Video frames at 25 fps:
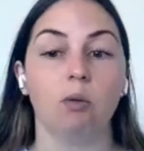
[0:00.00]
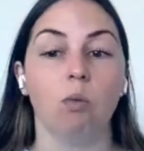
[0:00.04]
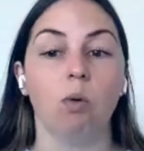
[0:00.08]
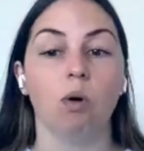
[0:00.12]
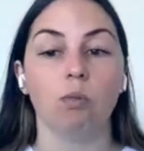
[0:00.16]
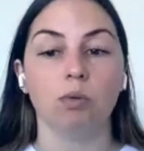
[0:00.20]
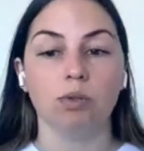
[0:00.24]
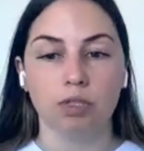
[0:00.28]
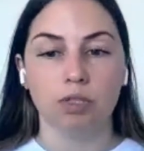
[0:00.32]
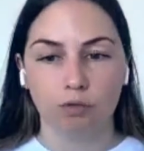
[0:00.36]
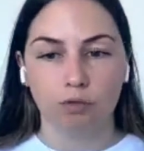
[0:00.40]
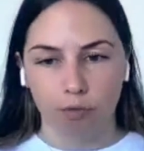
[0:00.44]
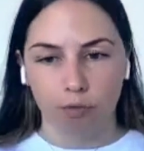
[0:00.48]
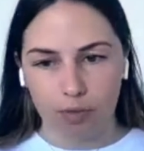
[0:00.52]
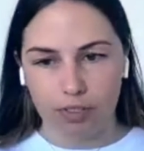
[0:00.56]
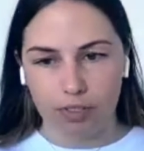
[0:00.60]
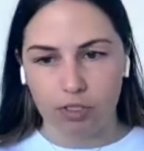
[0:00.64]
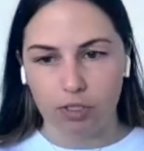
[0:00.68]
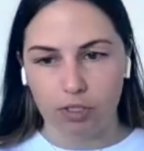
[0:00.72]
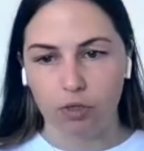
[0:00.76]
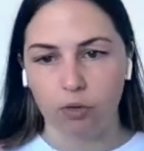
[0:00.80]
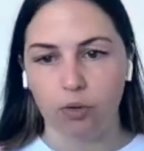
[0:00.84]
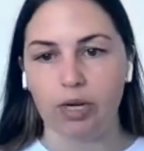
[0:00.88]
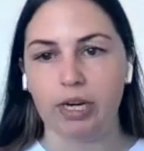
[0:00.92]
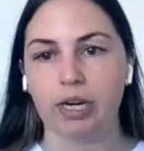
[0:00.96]
Like, what was the
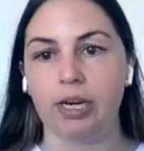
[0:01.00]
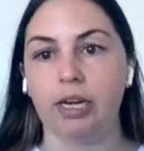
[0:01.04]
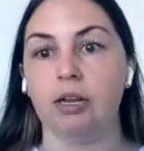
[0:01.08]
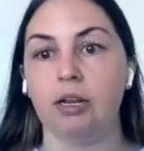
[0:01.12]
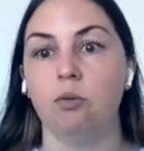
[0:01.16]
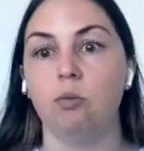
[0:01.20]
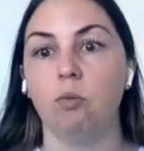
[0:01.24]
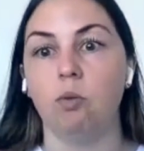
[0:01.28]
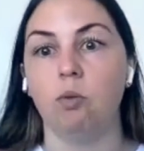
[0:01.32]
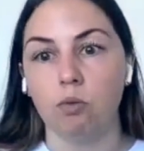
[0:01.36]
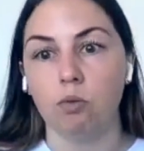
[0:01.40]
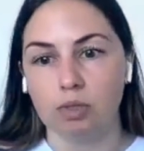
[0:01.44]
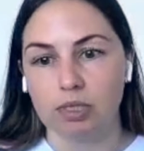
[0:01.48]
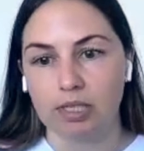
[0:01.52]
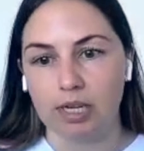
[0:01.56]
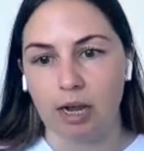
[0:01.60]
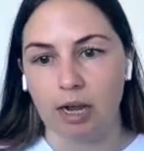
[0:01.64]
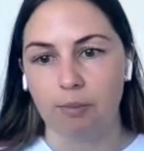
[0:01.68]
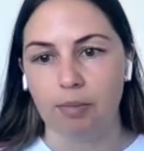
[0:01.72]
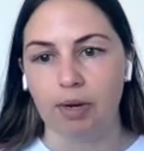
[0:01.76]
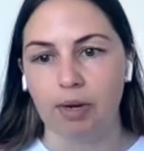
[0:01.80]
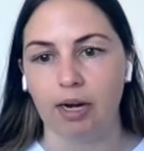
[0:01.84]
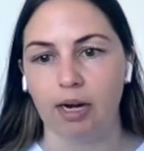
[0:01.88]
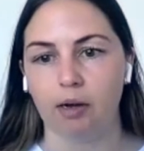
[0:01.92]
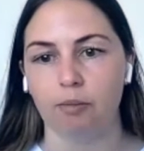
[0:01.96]
voice in your head? What
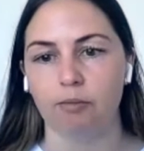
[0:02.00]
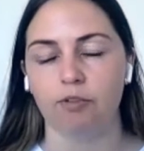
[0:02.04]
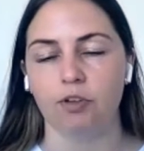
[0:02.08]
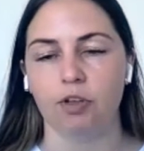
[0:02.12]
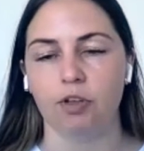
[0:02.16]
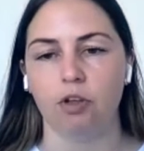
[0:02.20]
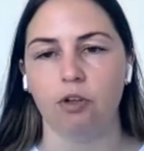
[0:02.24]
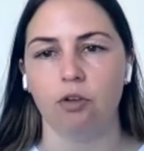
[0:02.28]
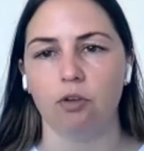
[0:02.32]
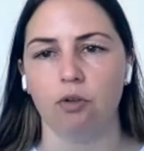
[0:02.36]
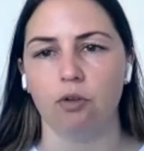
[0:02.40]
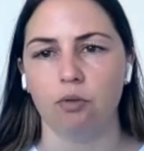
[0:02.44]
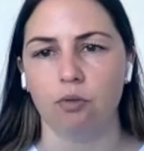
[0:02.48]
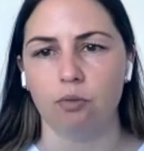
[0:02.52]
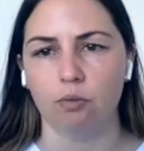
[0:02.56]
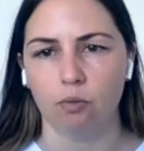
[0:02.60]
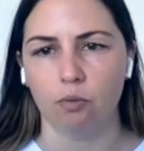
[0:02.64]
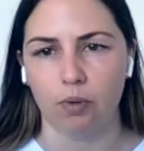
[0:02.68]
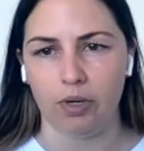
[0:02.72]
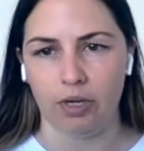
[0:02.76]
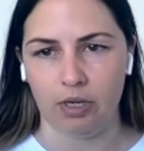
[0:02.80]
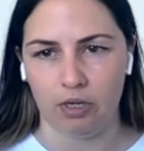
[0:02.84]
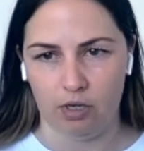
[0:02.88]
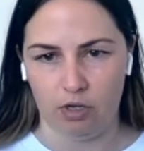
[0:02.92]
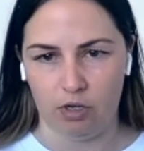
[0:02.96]
was coming up for you
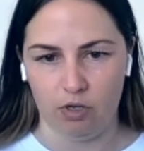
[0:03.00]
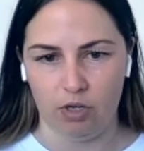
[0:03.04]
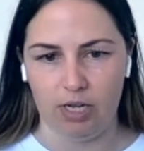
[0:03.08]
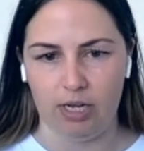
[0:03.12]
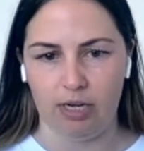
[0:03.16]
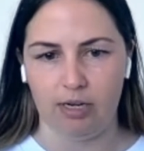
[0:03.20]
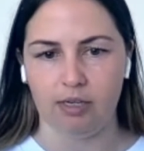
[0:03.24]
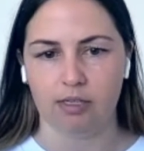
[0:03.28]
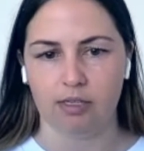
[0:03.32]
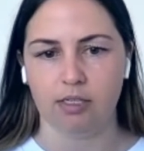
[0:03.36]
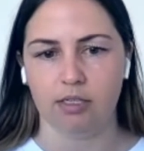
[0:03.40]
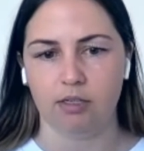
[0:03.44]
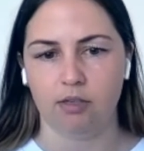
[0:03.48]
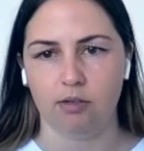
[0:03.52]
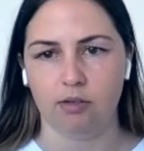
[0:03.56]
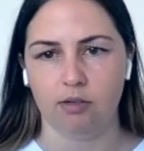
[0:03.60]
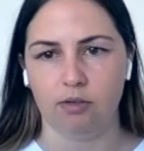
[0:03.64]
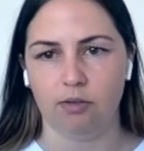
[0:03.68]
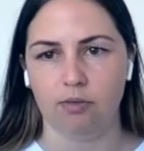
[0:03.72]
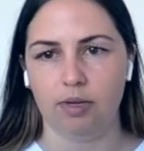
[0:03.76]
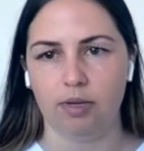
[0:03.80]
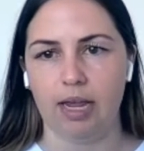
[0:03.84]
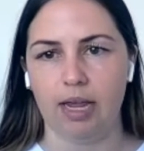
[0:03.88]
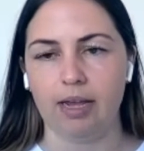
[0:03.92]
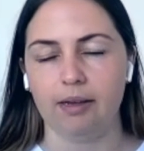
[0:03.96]
when you needed
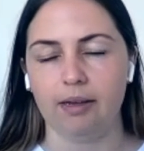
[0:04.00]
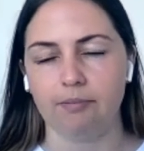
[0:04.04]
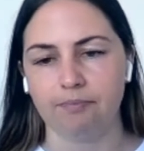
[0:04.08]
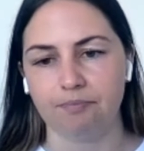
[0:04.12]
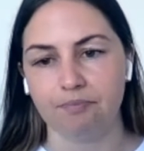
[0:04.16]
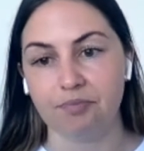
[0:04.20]
to,